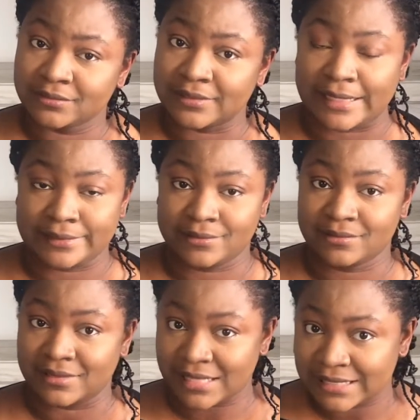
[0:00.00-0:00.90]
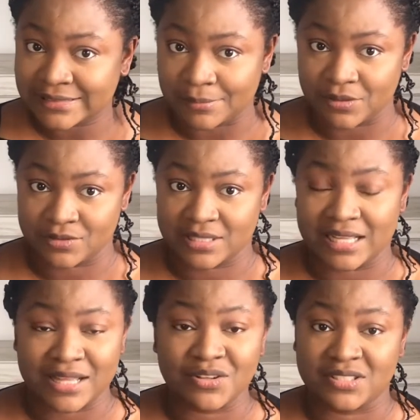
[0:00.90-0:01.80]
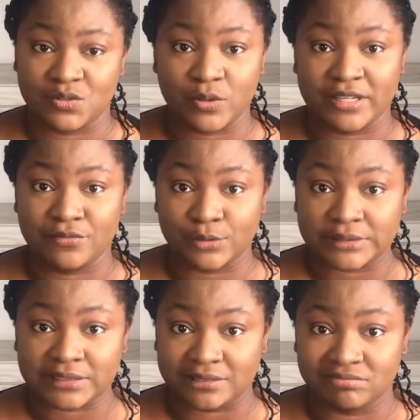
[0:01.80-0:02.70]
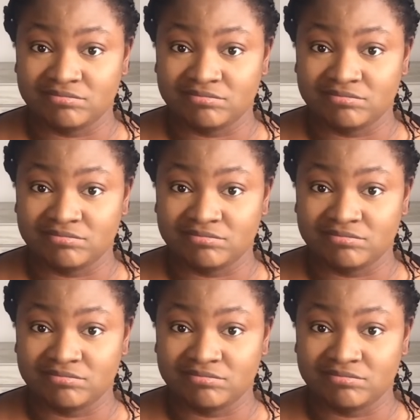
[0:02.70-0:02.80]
than the last time I was there, and that was in 2014.